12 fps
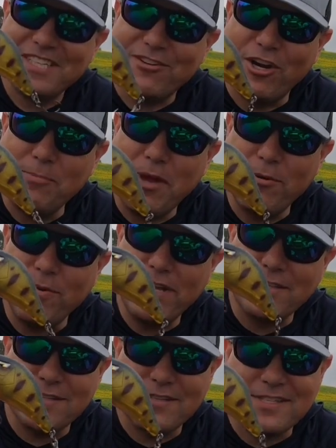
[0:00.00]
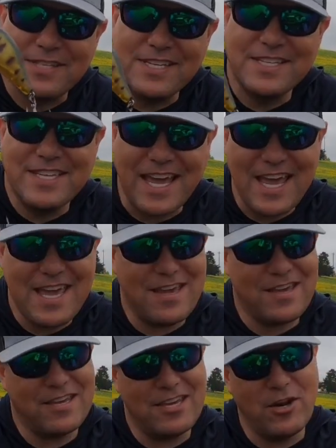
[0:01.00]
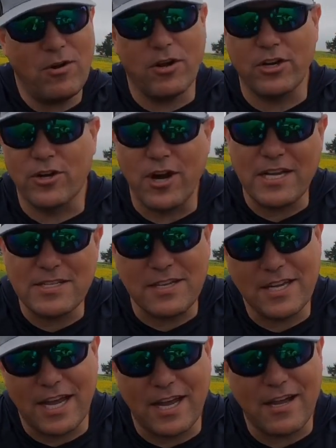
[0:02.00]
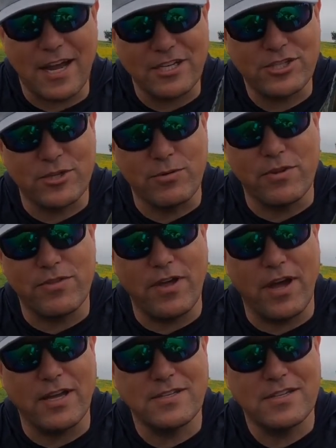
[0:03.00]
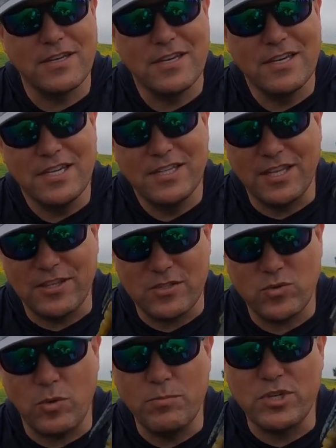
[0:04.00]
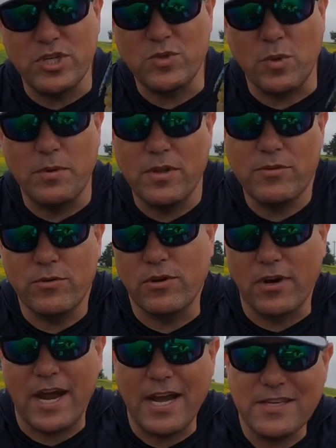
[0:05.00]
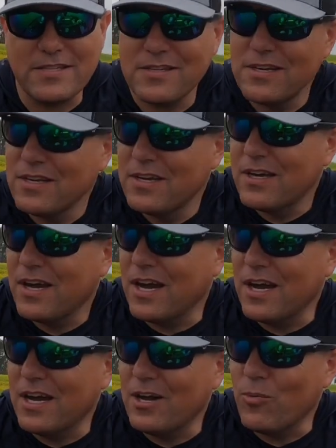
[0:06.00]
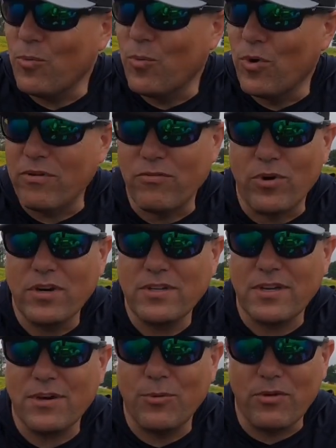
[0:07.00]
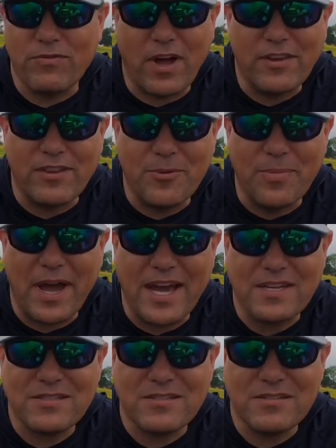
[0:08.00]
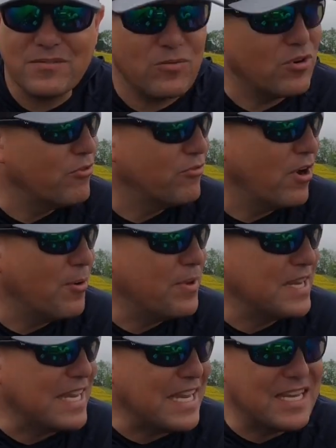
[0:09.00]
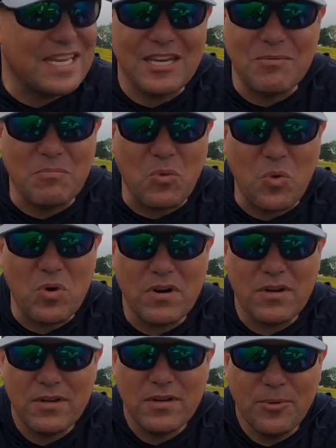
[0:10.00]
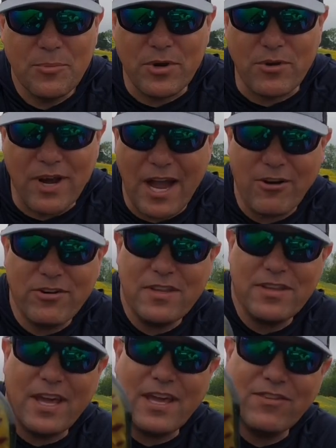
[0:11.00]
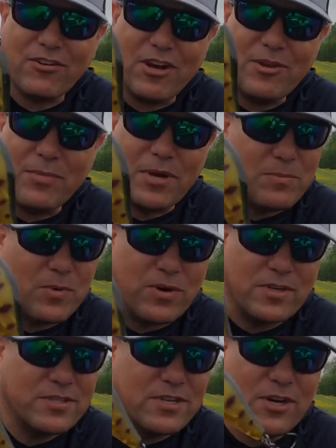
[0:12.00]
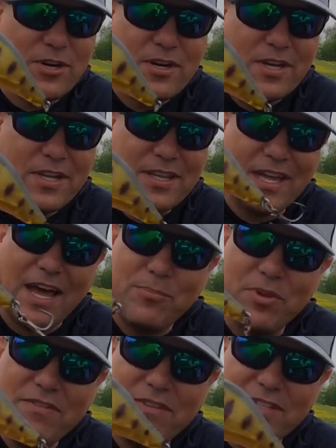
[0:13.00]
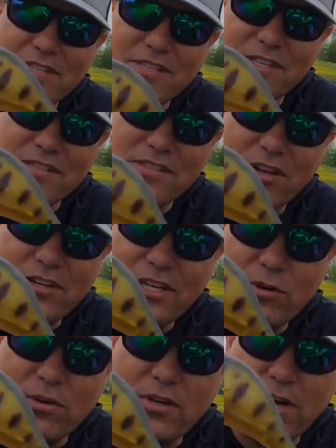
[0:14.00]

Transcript: Crankbait wins. Today, you know, on a grass lake, I sure would have thought that the swim jig swimming it through grass uh, would have worked. I would have thought that the bass would have uh, been eating it more but in reality they ate the crankbait more. So I believe this is the sungill